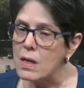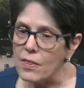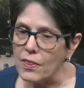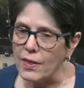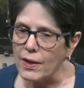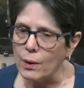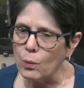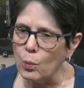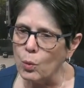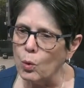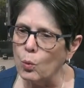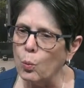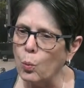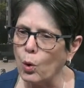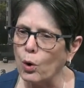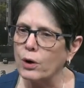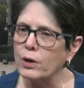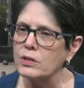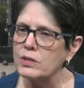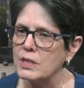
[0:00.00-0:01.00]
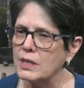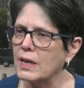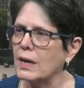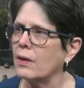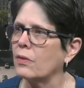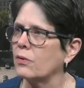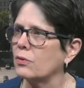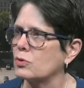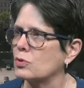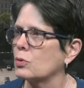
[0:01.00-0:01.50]
that will work
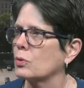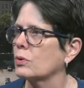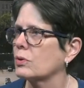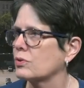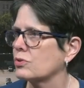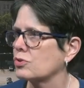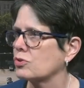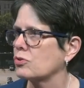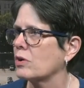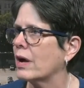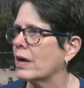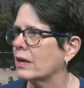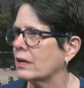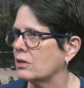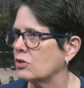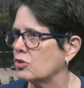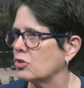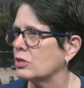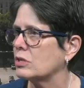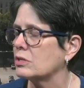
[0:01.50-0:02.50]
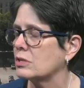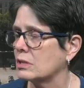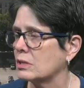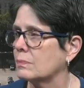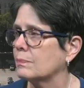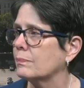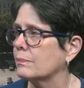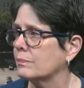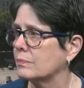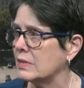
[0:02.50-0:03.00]
together toward a strategy to
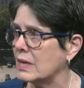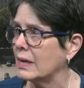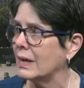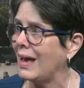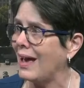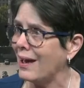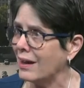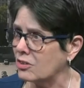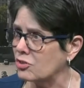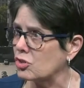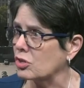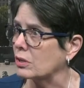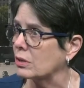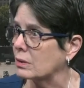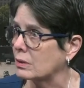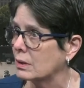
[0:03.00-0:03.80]
take action.